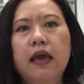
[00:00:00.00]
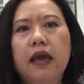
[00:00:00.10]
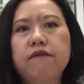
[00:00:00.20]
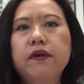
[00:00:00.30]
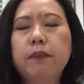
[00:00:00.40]

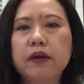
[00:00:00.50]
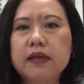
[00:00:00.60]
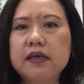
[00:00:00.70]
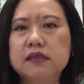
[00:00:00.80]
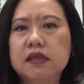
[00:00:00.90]

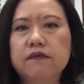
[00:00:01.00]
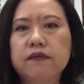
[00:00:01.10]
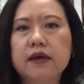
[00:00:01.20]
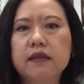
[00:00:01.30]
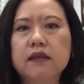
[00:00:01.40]
Everybody is
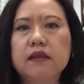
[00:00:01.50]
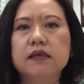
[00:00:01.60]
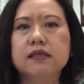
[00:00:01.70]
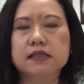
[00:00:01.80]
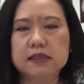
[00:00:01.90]
given the
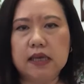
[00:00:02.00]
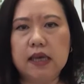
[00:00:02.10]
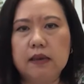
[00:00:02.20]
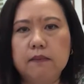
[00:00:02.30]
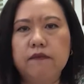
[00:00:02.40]

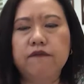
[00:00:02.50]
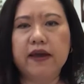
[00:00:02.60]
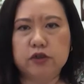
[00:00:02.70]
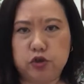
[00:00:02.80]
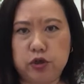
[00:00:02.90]
same
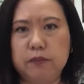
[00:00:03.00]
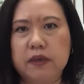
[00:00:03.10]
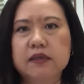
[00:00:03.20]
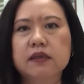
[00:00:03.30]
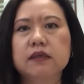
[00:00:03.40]
fair
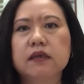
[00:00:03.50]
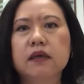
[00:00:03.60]
treatment,